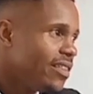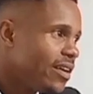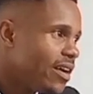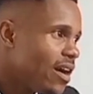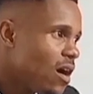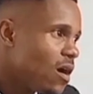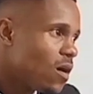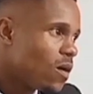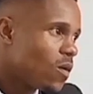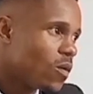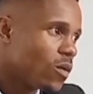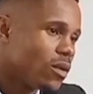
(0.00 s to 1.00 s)
the
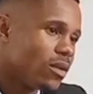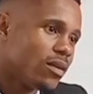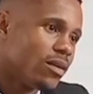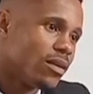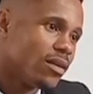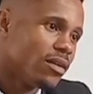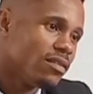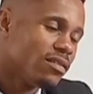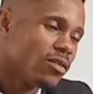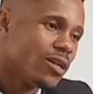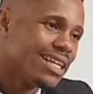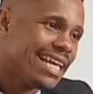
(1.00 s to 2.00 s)
girl.
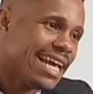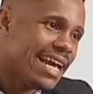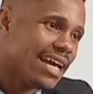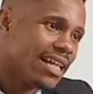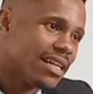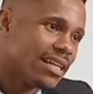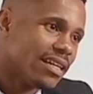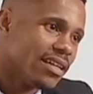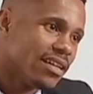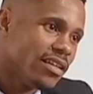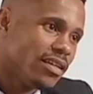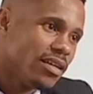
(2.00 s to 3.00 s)
It's not girl,
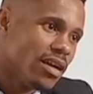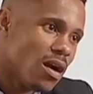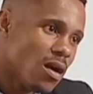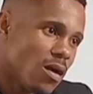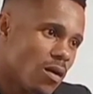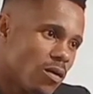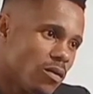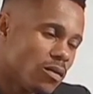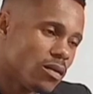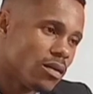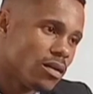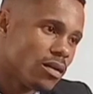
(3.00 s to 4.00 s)
the
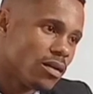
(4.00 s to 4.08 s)
girl.